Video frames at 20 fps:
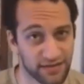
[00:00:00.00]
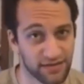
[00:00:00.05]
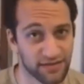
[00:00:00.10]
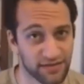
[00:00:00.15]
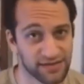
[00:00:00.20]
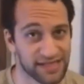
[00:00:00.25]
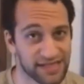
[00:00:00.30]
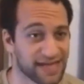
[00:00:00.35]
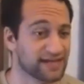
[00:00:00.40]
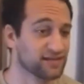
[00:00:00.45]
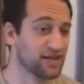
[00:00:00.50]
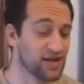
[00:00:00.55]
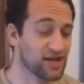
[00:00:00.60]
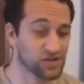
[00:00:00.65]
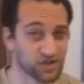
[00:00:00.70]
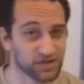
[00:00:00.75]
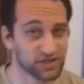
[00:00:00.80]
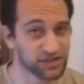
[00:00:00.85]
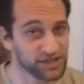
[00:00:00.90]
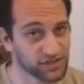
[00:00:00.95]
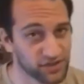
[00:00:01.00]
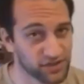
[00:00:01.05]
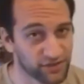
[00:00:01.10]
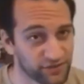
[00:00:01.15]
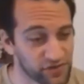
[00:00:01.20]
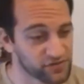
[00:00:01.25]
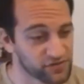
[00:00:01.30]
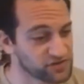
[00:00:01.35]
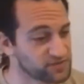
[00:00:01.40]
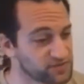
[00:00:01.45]
Psychologically, it's good
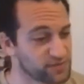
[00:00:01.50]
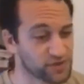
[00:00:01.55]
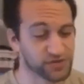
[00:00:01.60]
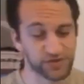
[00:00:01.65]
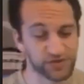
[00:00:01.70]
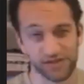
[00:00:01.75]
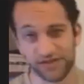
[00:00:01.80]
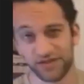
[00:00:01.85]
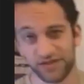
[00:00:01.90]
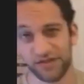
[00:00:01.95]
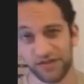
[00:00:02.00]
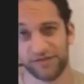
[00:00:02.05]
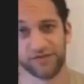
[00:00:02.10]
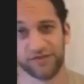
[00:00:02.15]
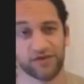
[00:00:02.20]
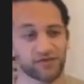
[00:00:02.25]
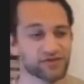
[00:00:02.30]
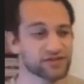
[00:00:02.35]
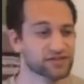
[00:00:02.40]
for you. Spiritually, it's good for you.